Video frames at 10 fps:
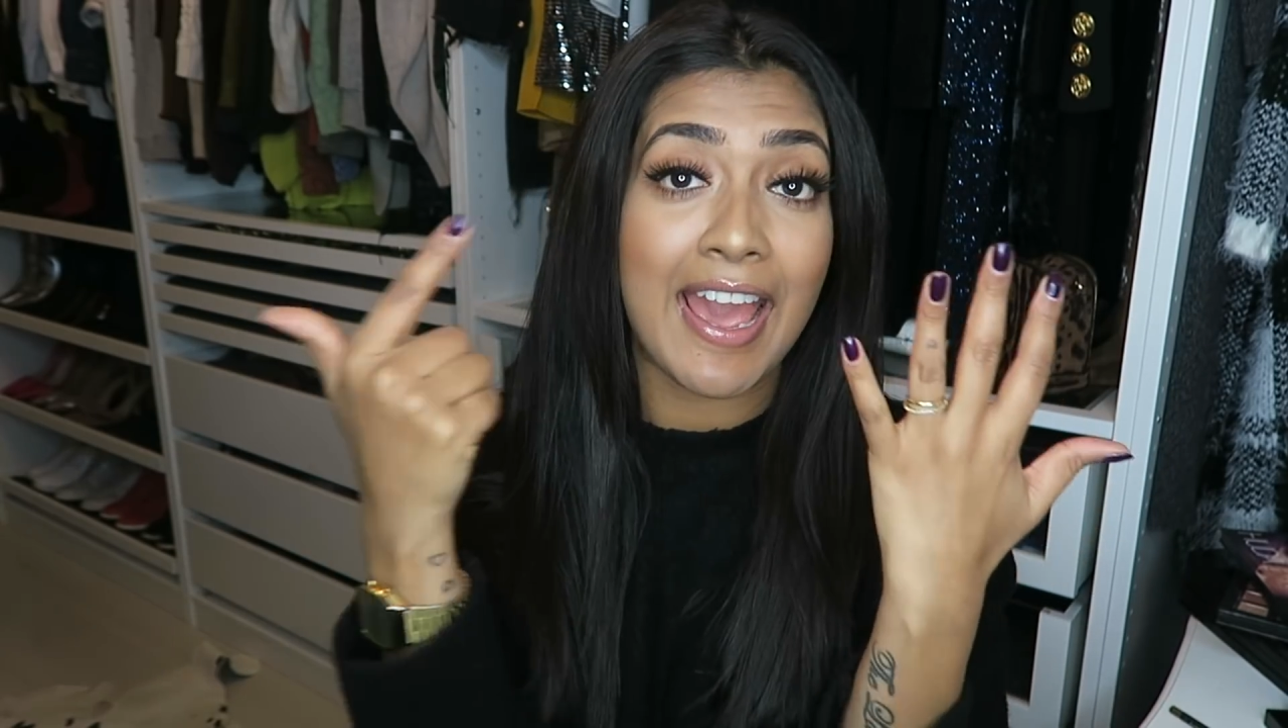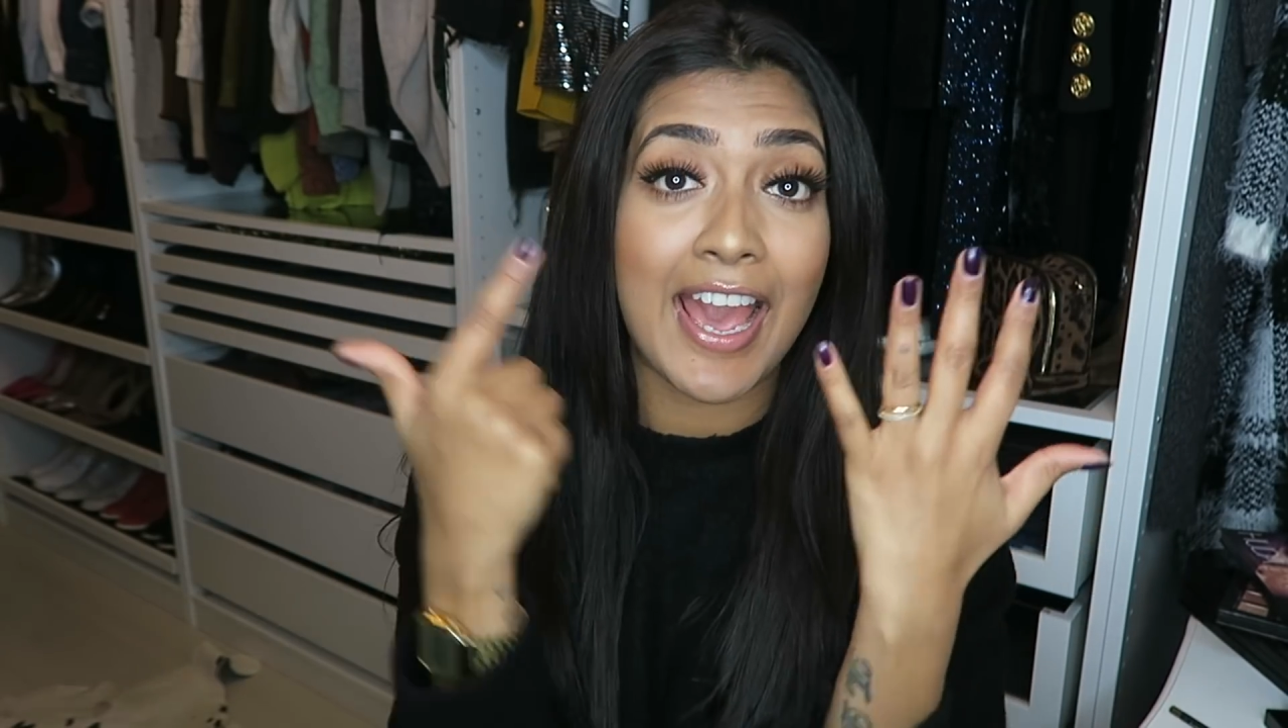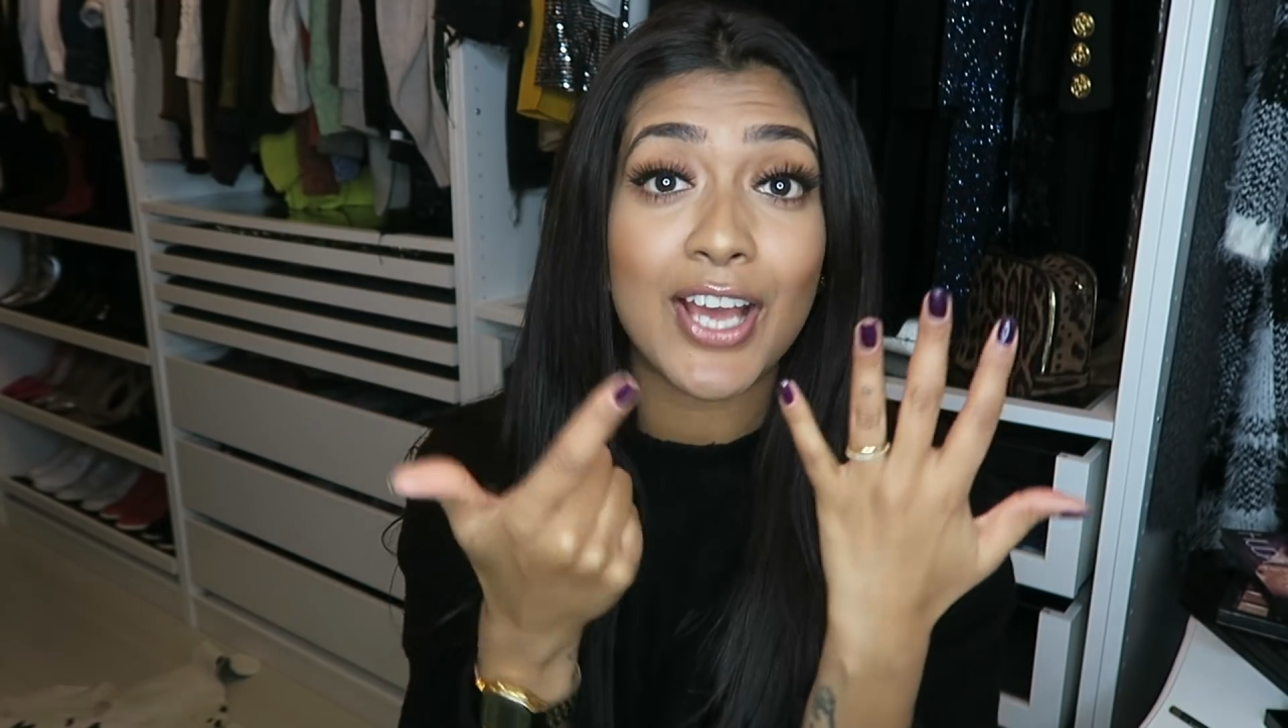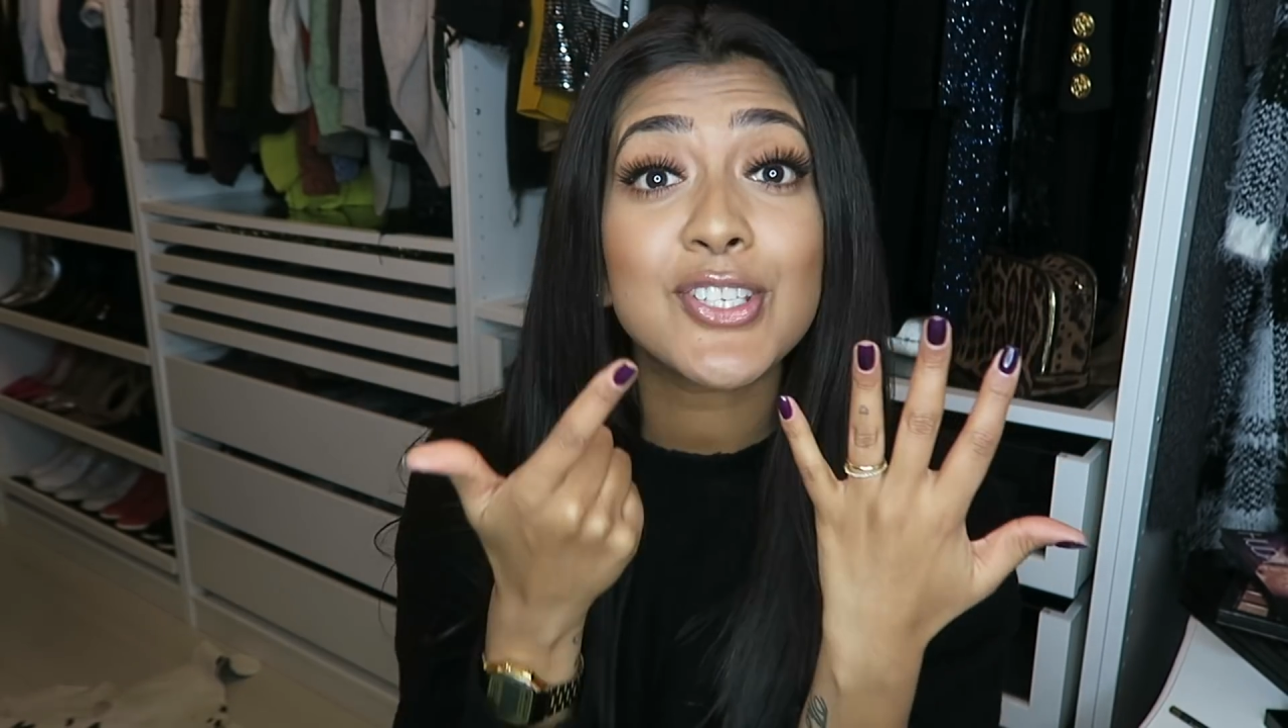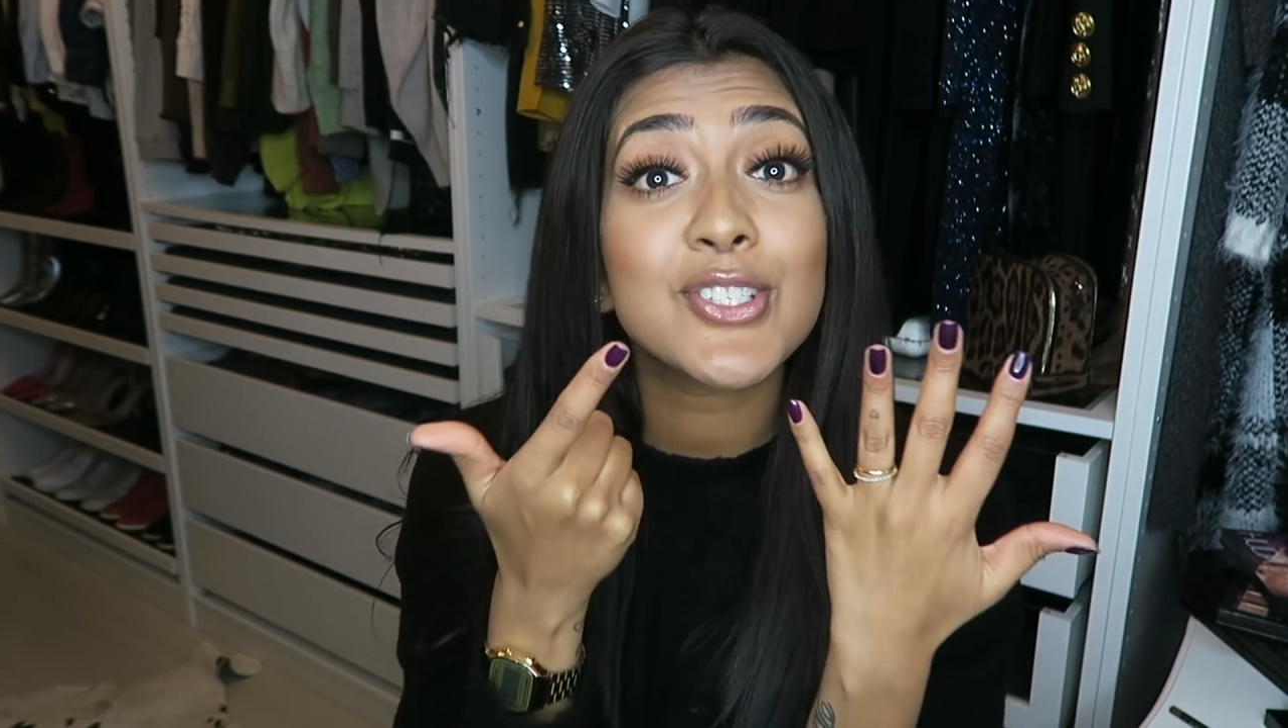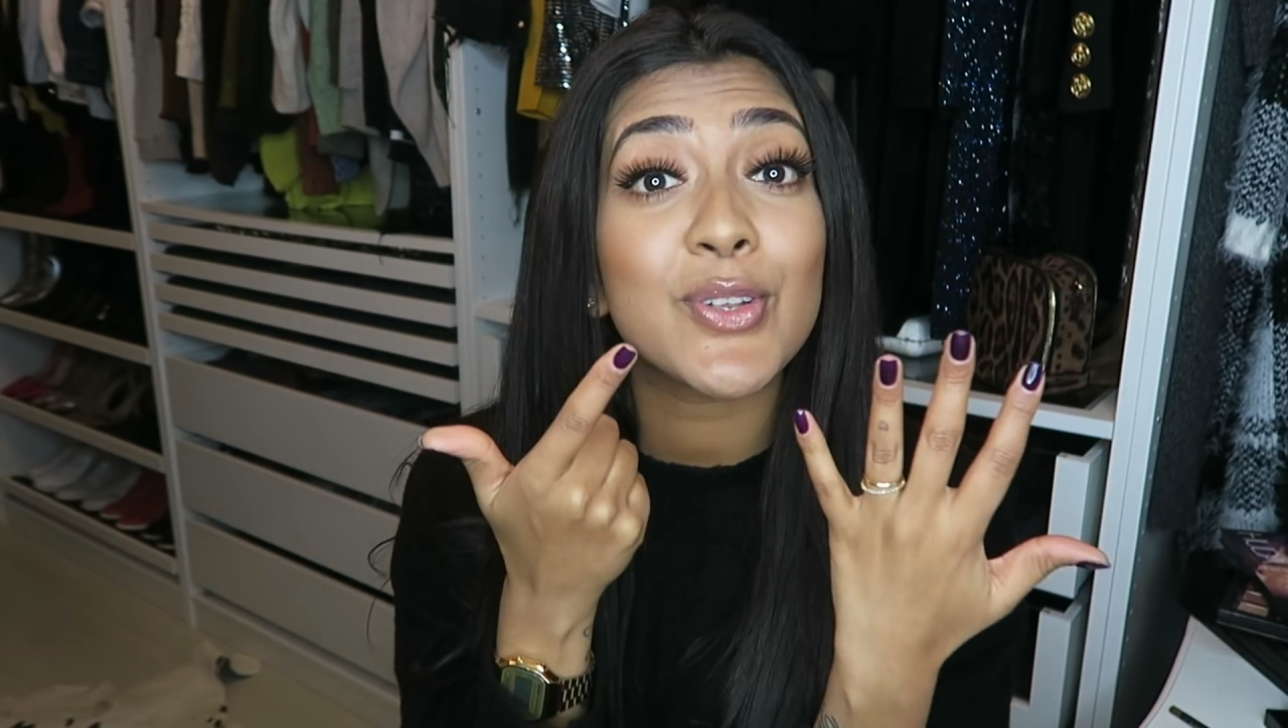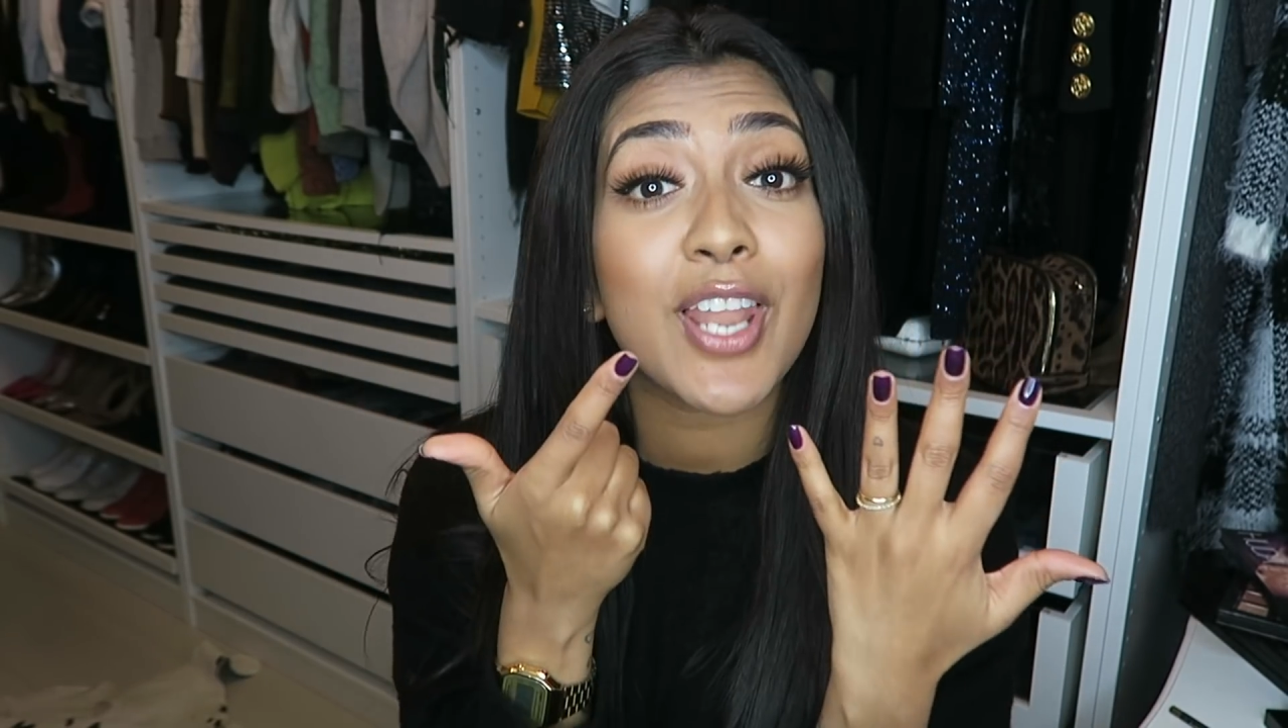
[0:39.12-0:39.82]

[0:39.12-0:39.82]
how to do